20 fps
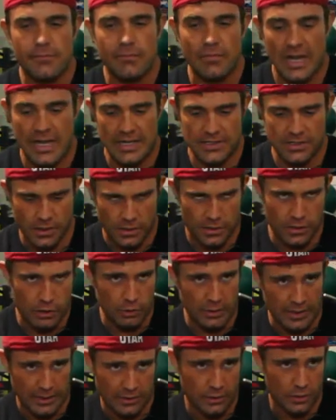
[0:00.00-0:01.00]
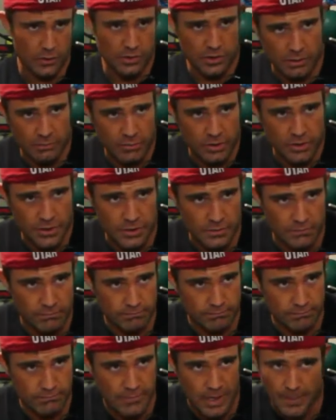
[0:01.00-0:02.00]
As long as you hit those numbers,
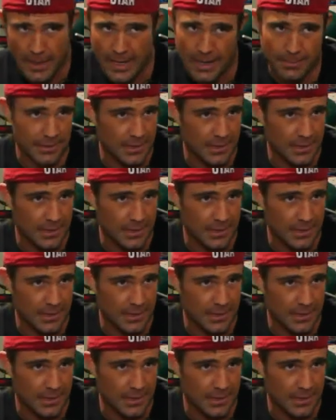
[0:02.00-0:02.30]
I'm happy.